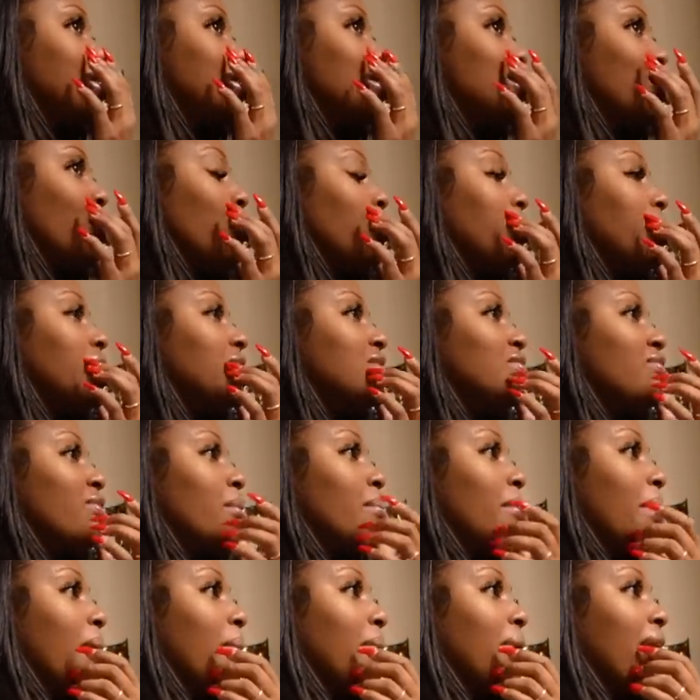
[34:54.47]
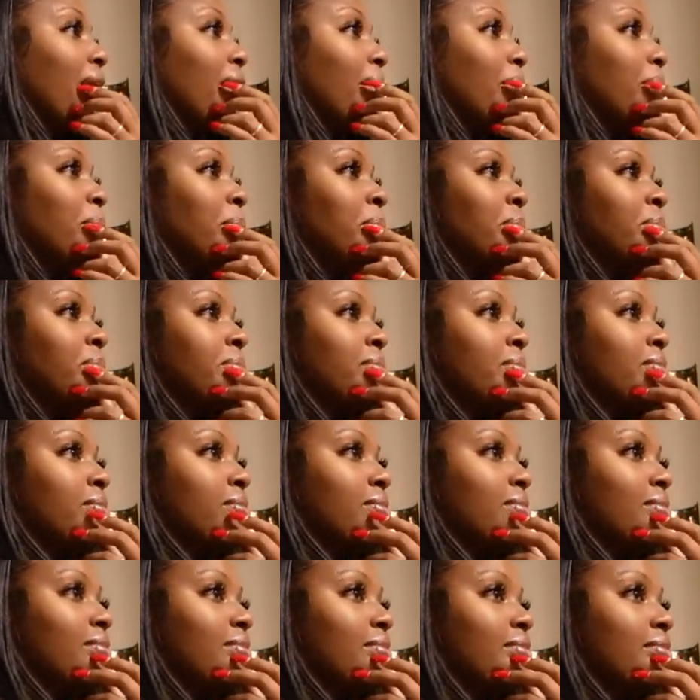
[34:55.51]
so much from my mom. It was the
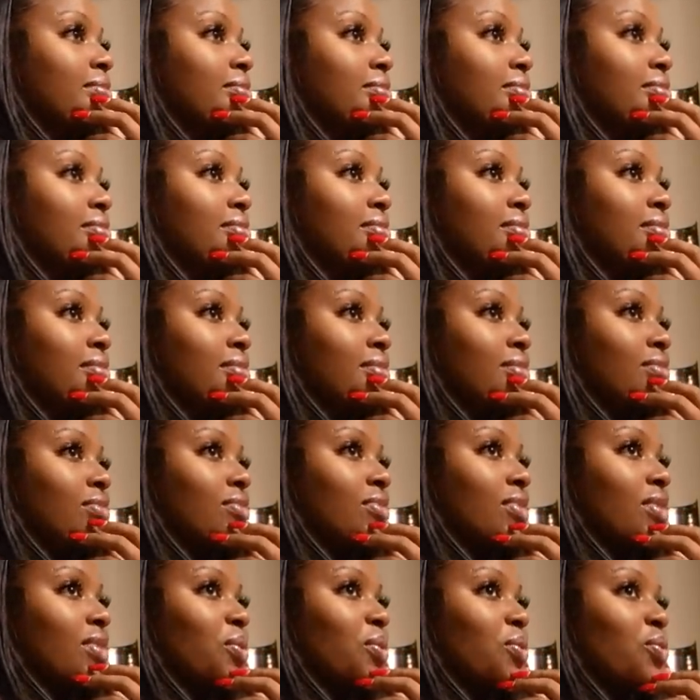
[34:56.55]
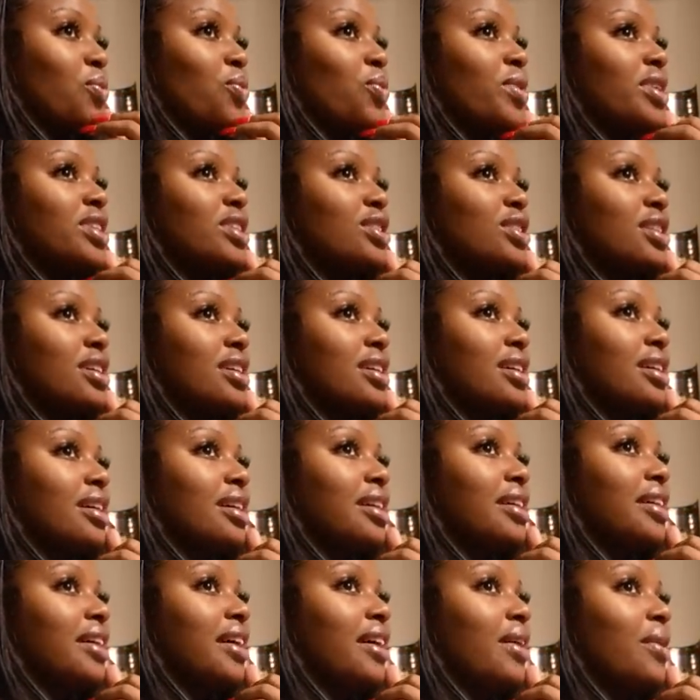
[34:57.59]
Brat song too. Brighter Day
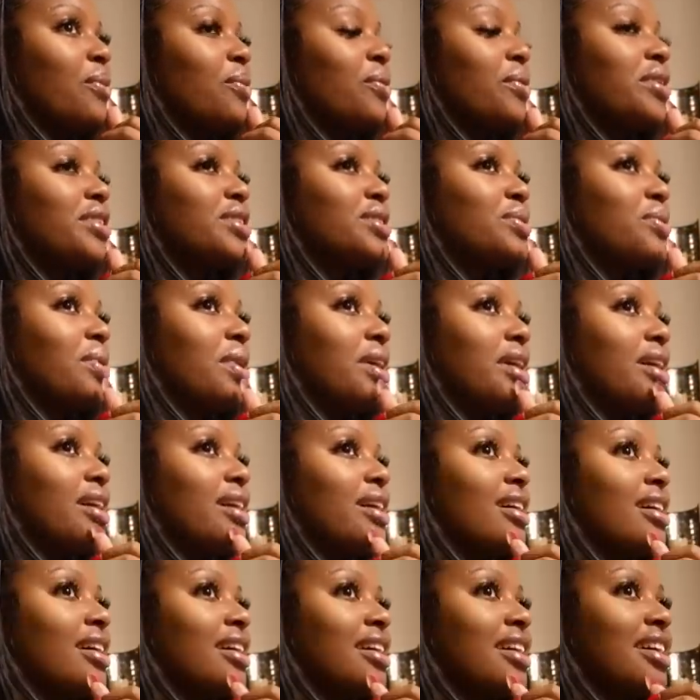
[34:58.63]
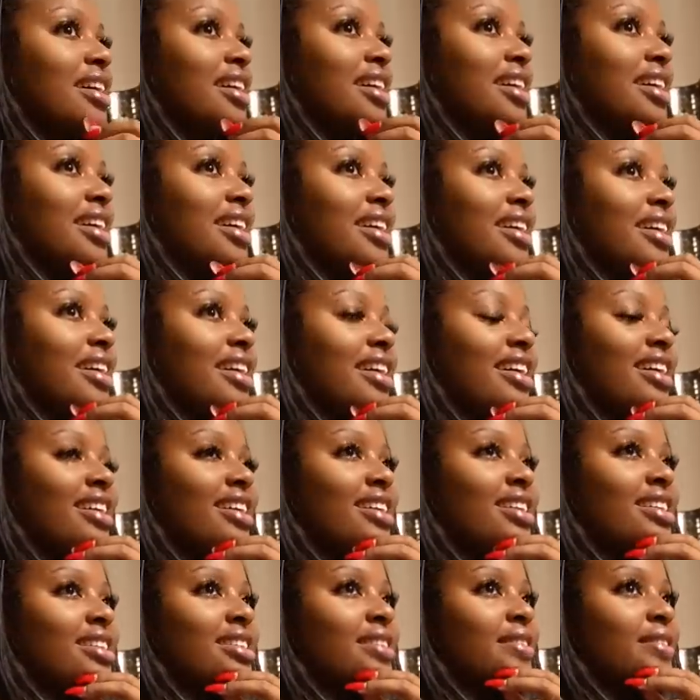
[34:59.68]
too. Which one? The
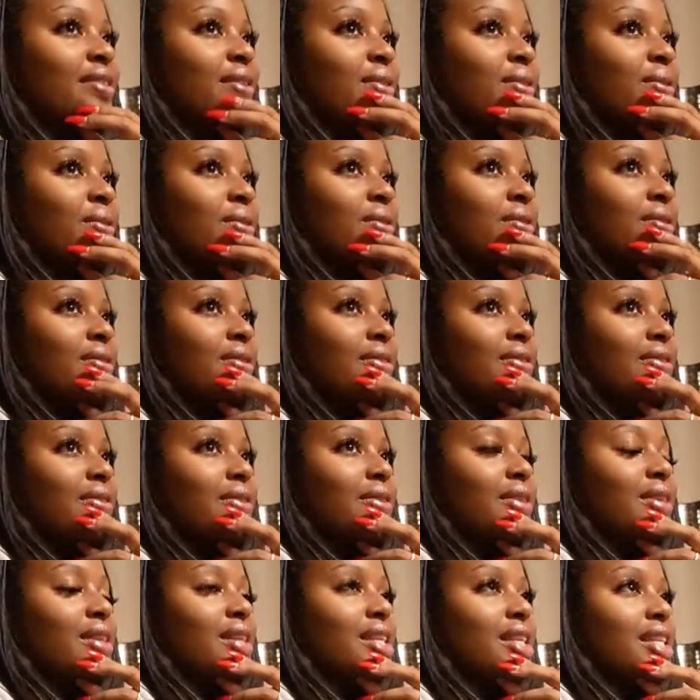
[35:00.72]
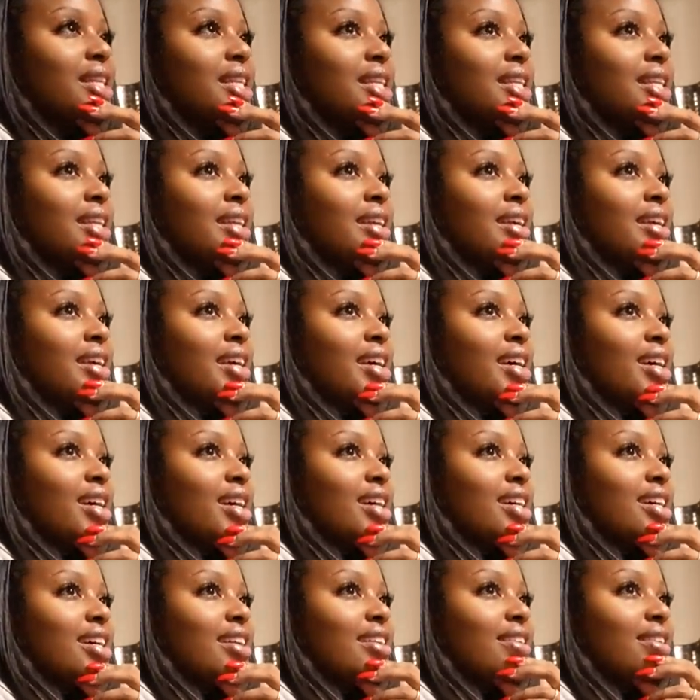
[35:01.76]
Brat song.
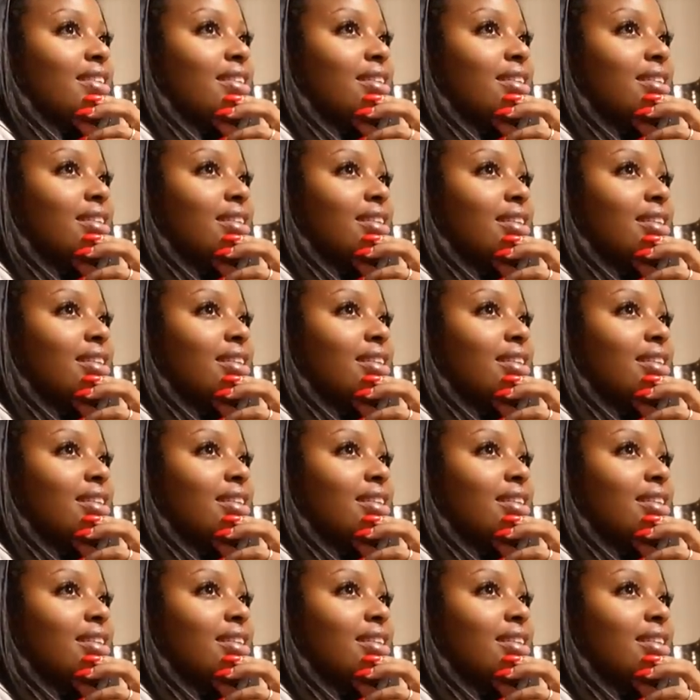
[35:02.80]
What Do You